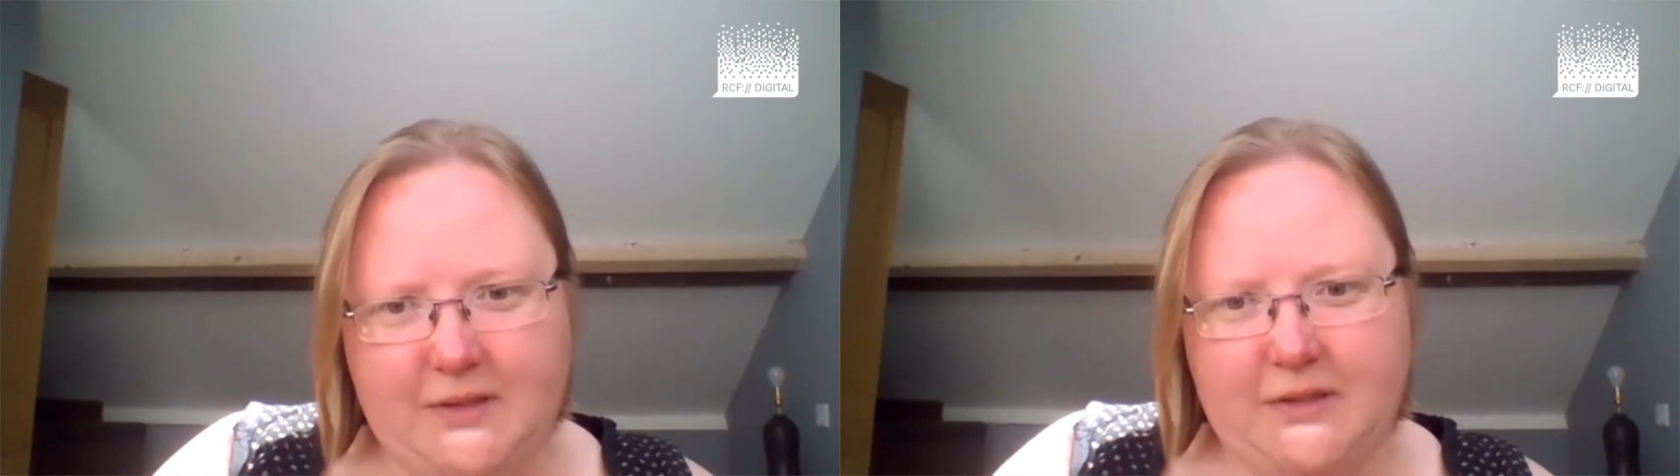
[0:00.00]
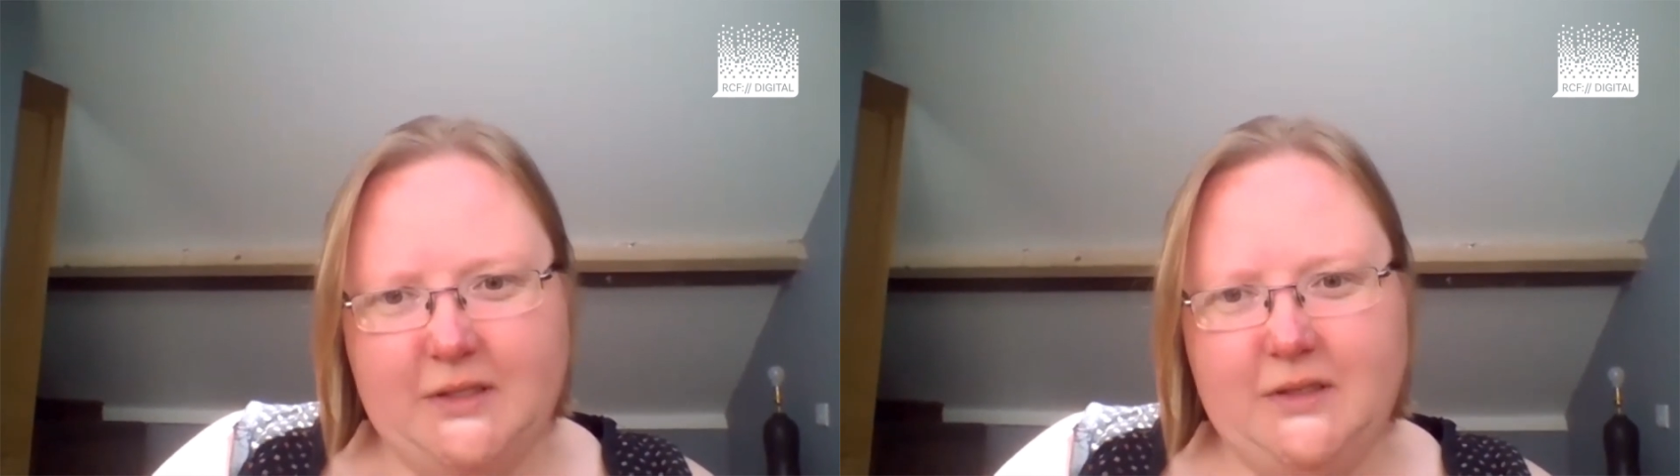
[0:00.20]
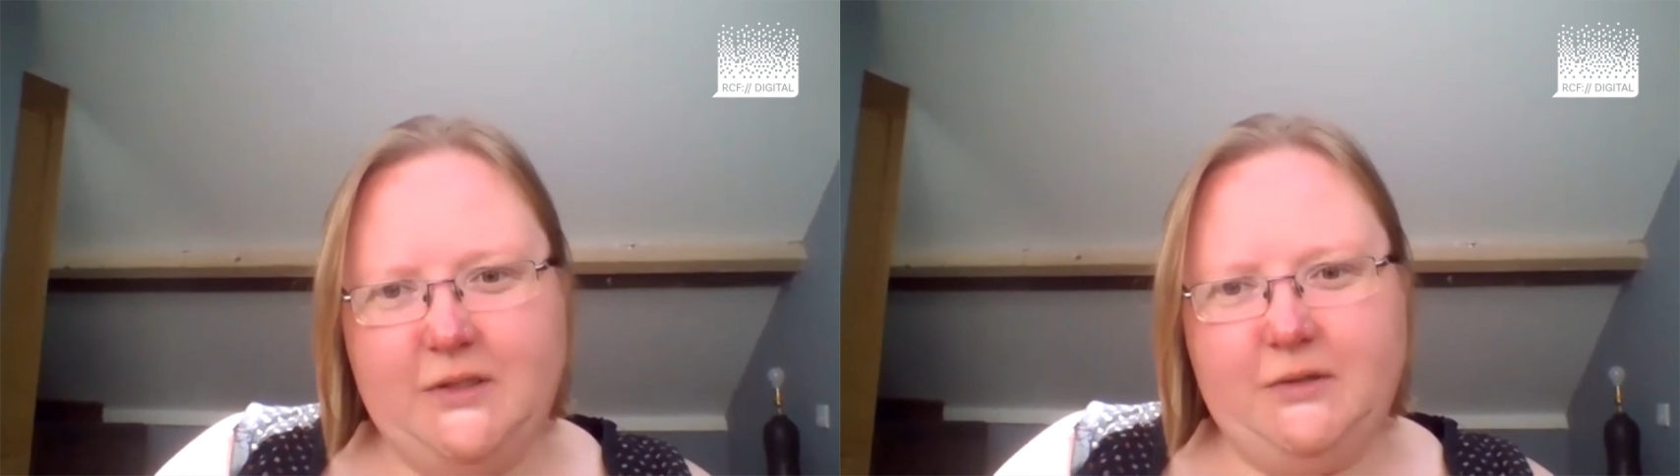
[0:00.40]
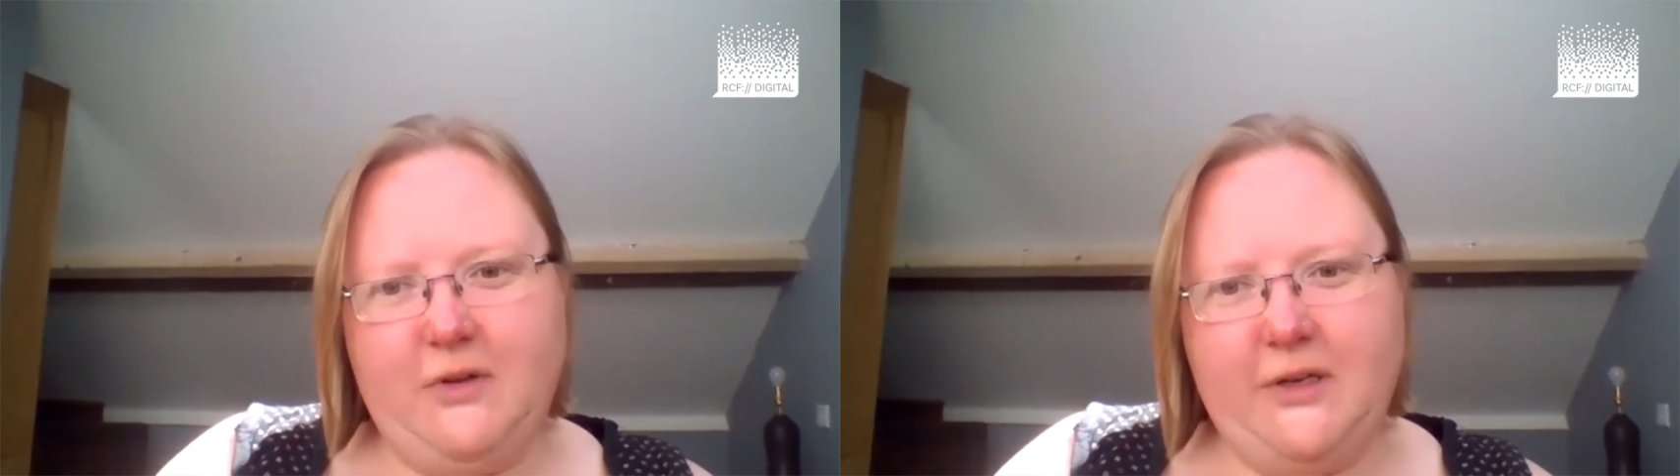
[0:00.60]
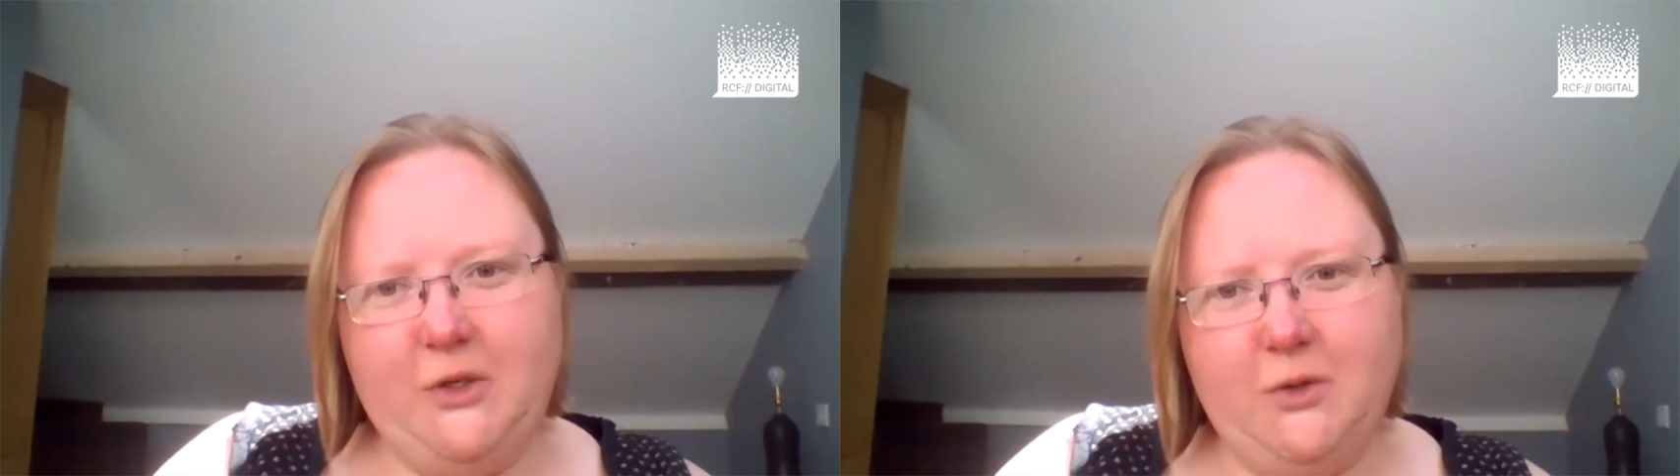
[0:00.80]
to
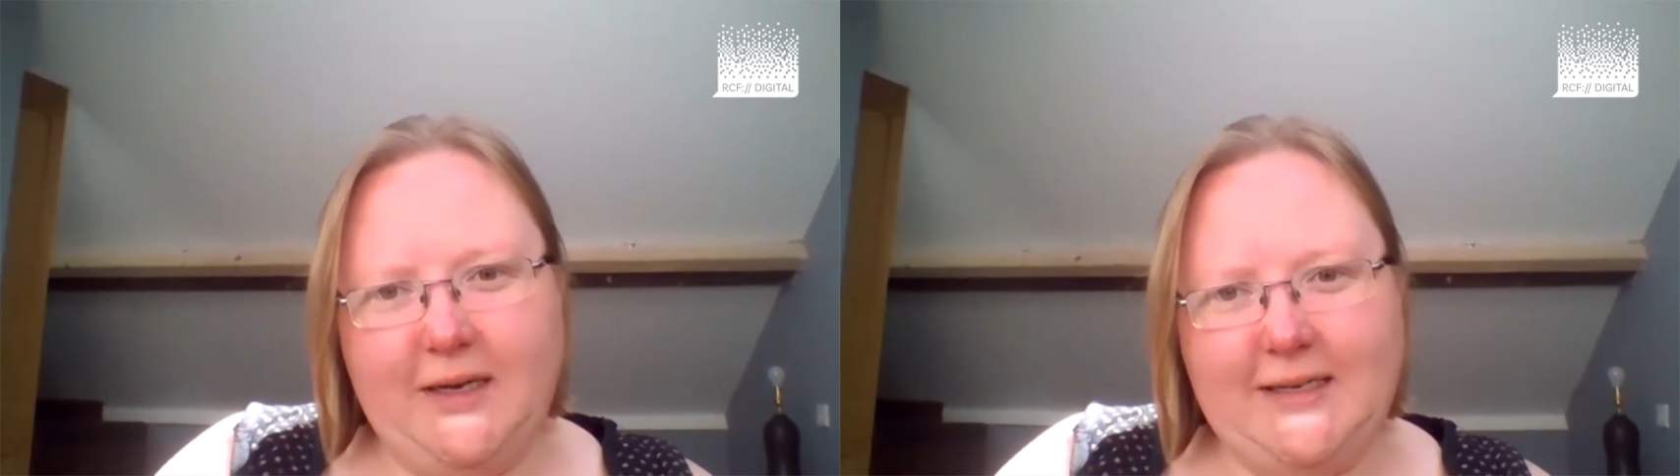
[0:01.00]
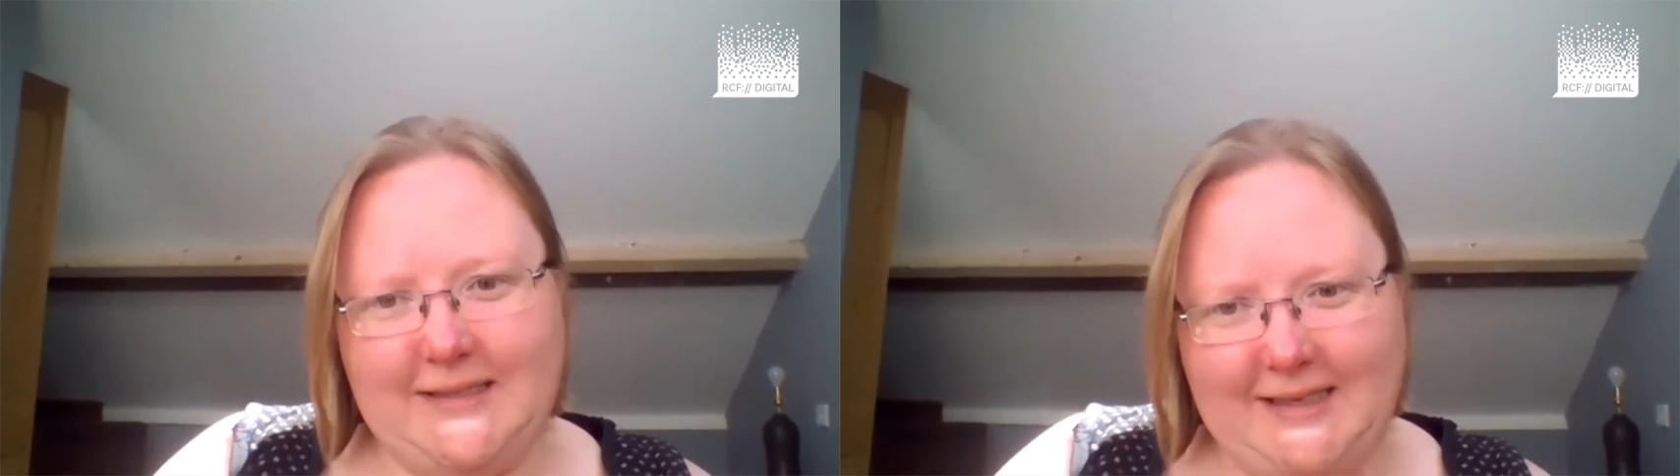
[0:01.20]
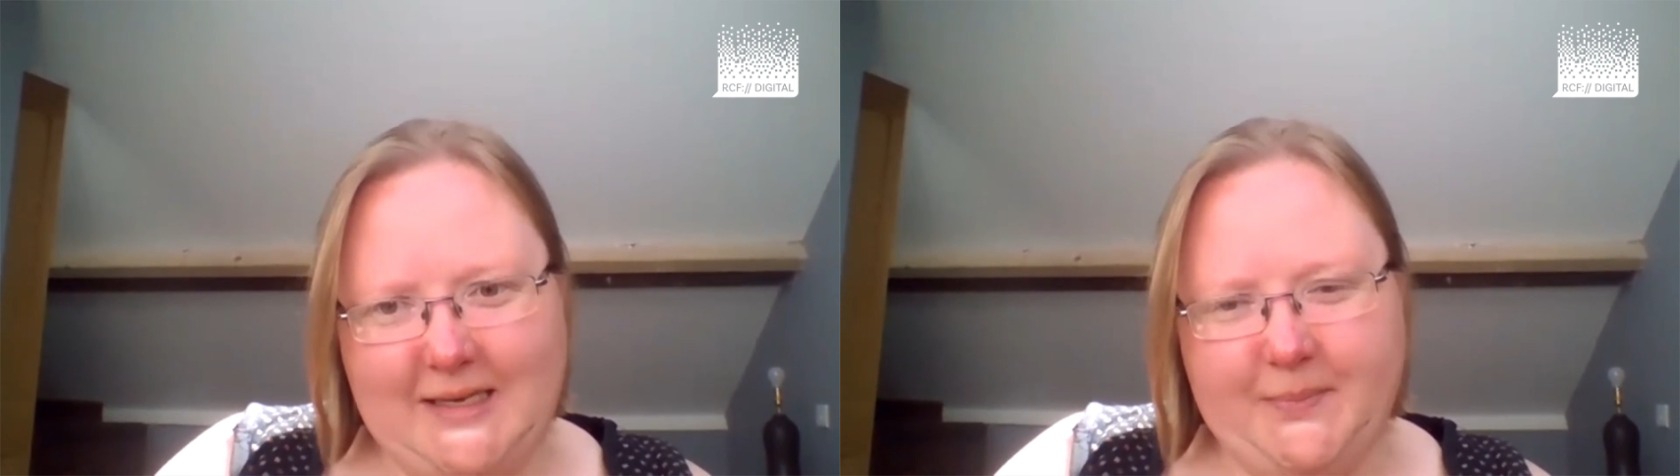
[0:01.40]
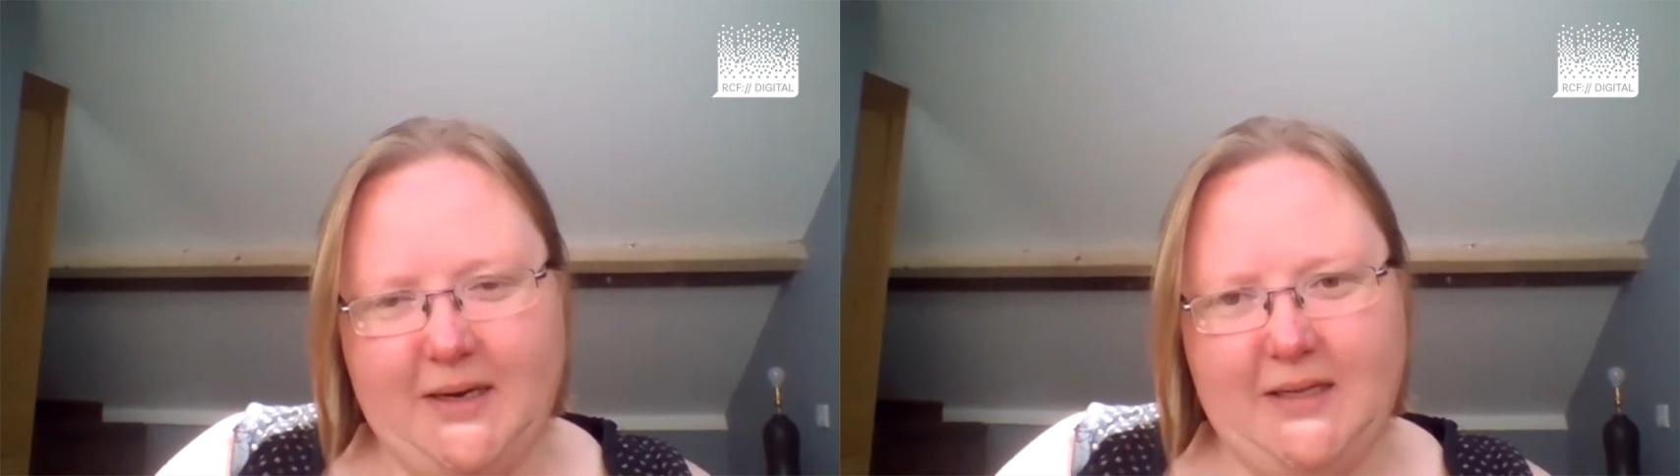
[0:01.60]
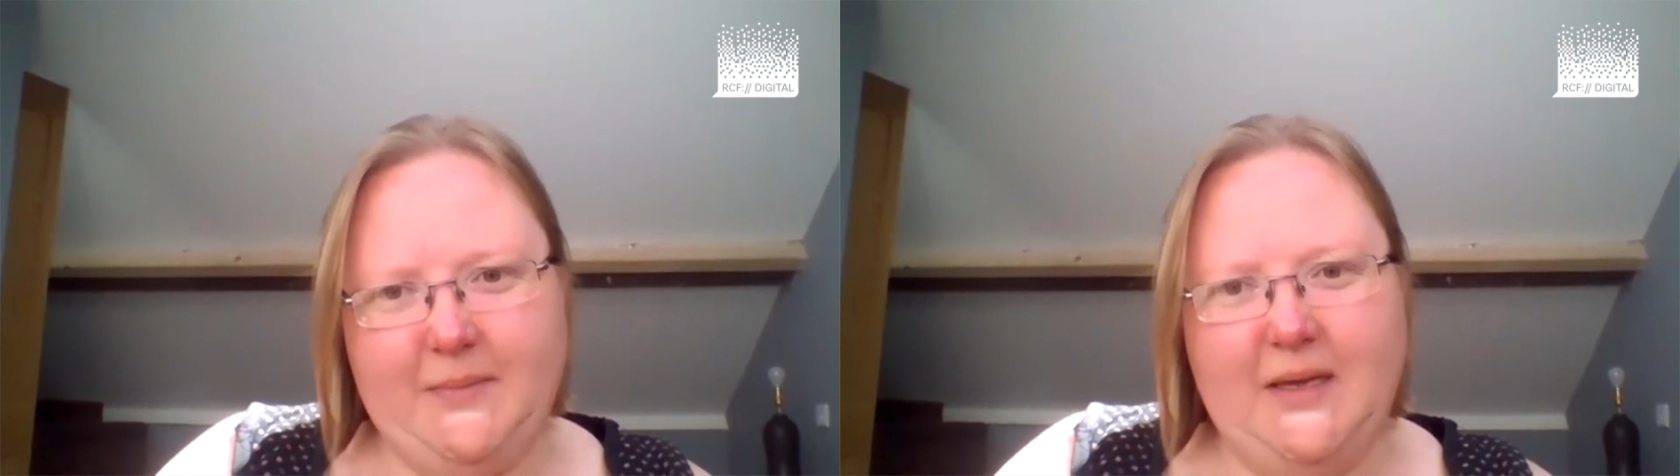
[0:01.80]
run your idea
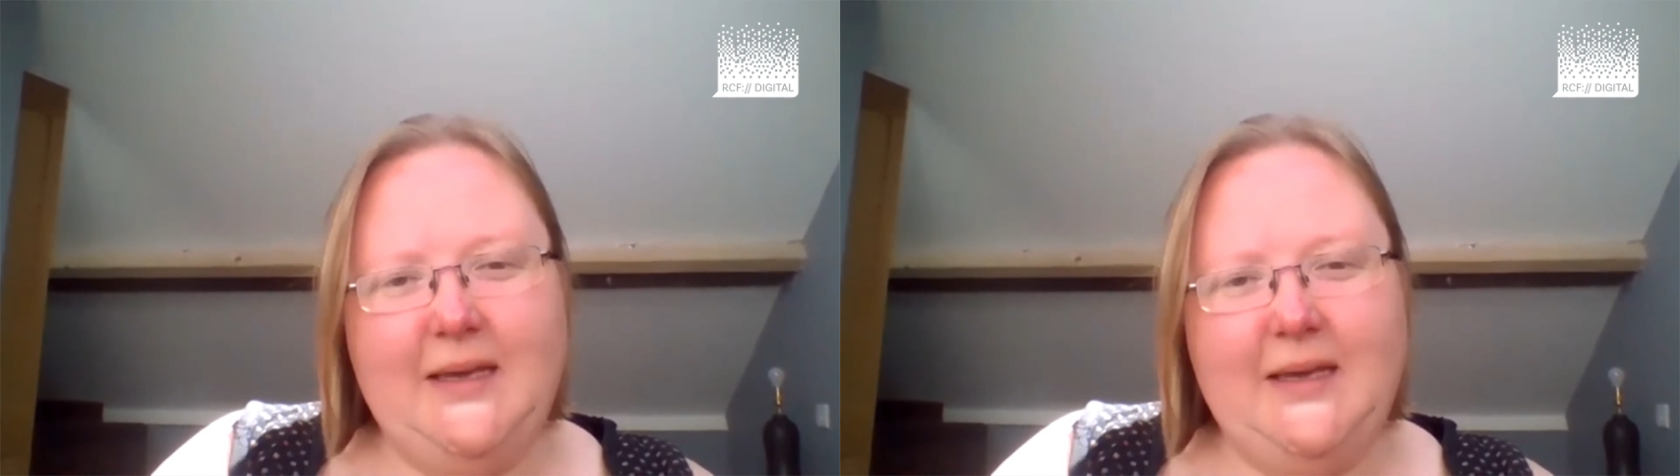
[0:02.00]
by them.